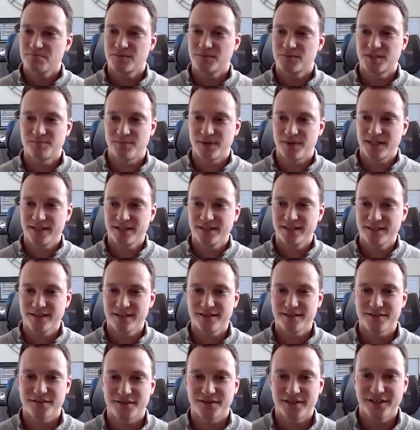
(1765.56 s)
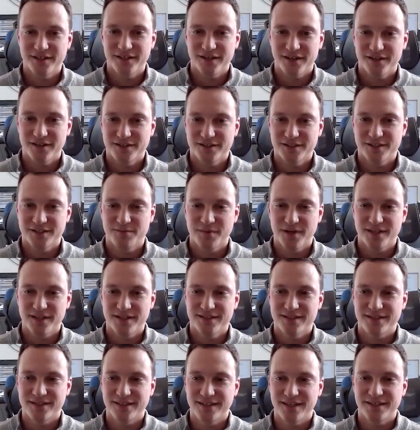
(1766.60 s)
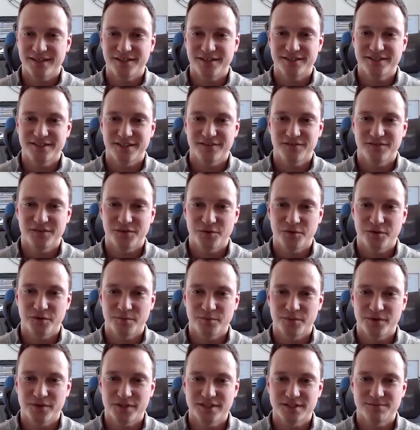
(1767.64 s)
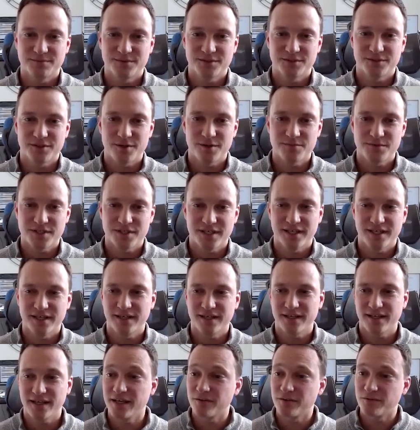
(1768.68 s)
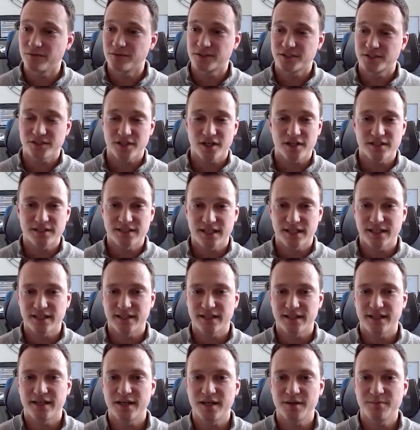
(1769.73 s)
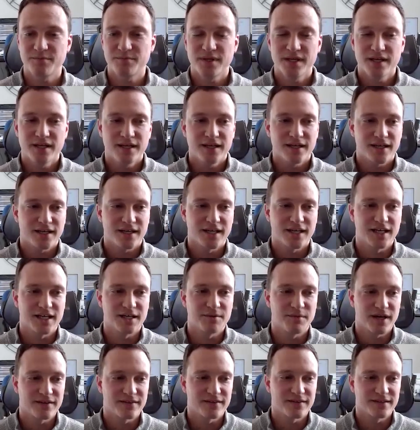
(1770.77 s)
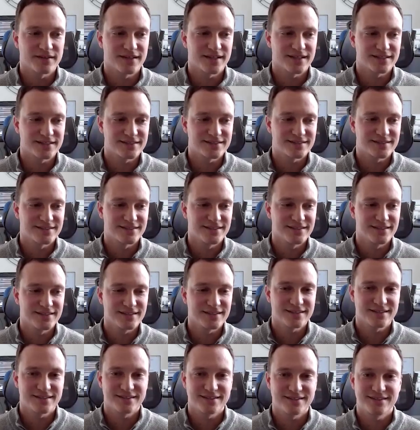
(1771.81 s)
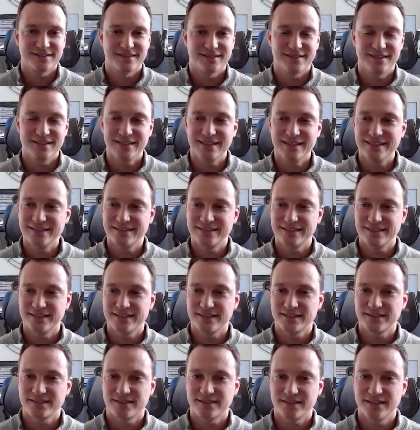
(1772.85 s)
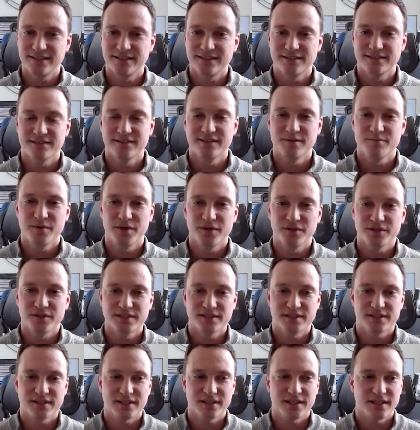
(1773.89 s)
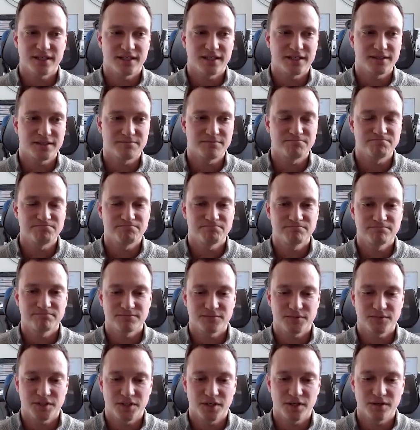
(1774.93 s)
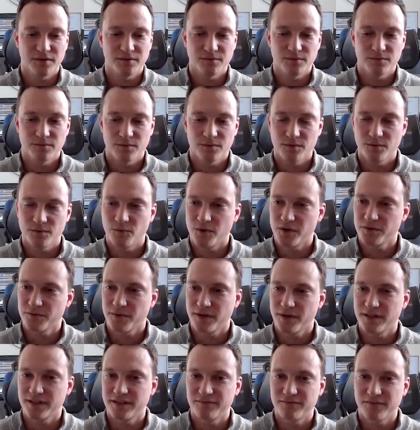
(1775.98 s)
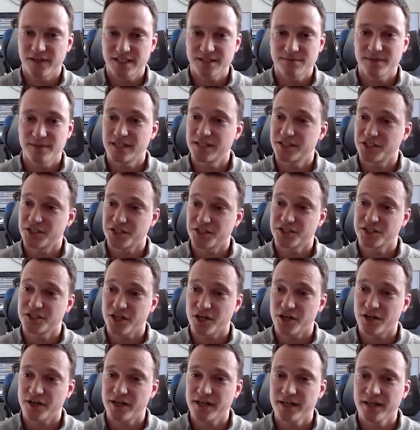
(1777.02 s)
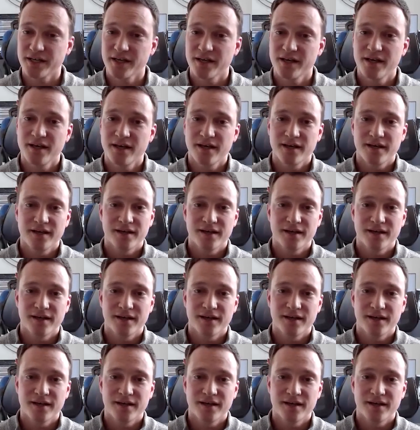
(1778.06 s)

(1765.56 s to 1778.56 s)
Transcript: Spend the $30 a month and get yourself a QuickBooks subscription and start setting that up. Um, I think that's the the easiest, easily the most um, you know worthwhile investment as you're starting.